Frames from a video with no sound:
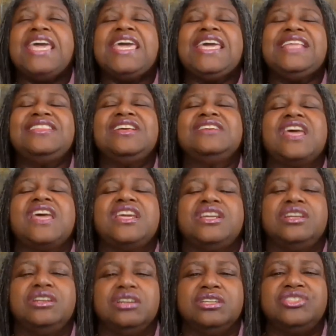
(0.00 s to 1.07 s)
It does a
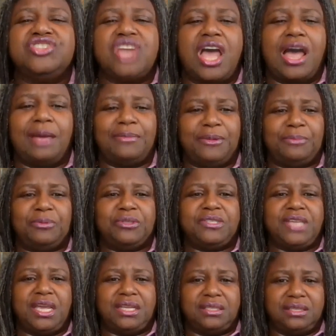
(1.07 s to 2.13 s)
good job in
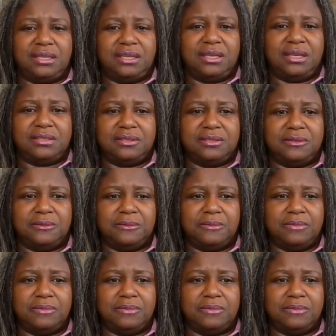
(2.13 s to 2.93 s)
protecting us.